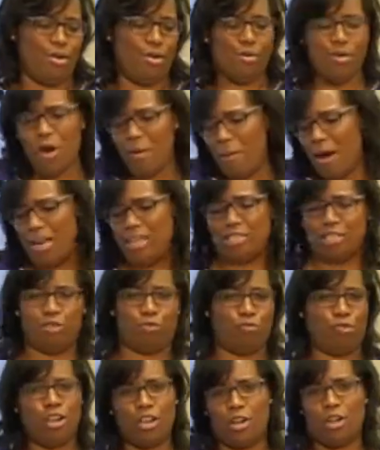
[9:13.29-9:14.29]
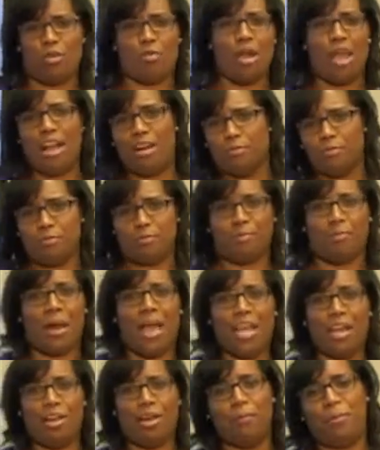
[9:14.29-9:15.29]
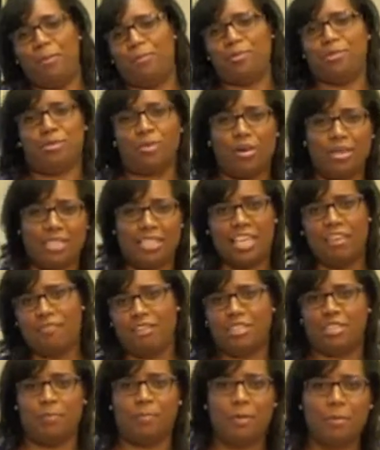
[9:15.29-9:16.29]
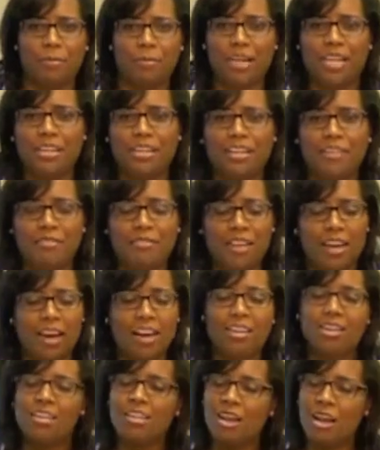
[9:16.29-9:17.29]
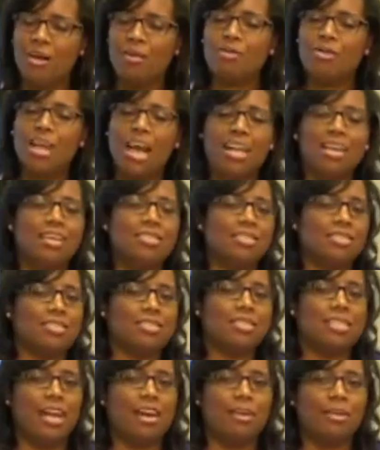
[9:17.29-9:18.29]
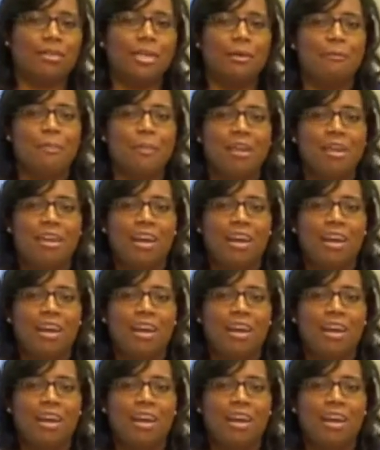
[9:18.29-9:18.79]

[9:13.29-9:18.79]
Nobody's just running around banging on people's doors. Give us the people that live there. No, not necessarily.